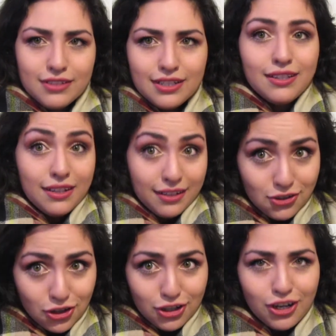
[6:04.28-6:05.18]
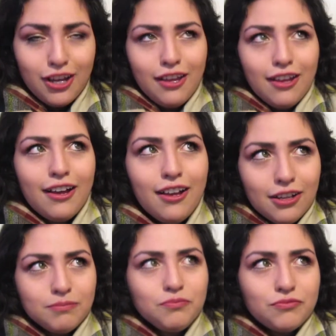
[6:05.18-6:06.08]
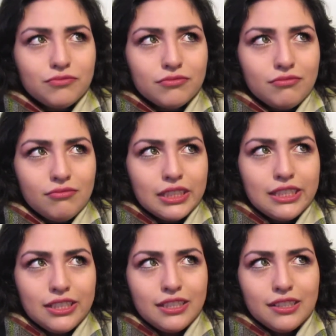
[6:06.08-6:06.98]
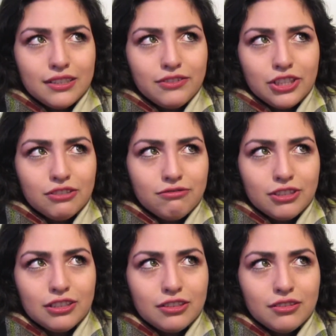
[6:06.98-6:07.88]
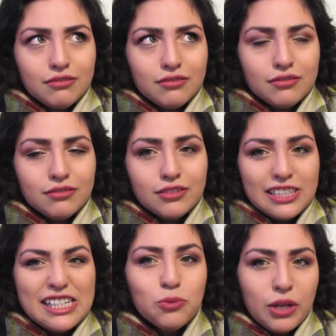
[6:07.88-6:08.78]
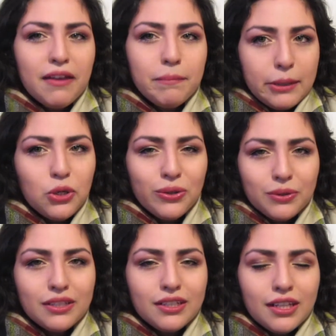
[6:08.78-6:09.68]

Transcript: and then each other. Because you need to love yourself first, is what I've been told.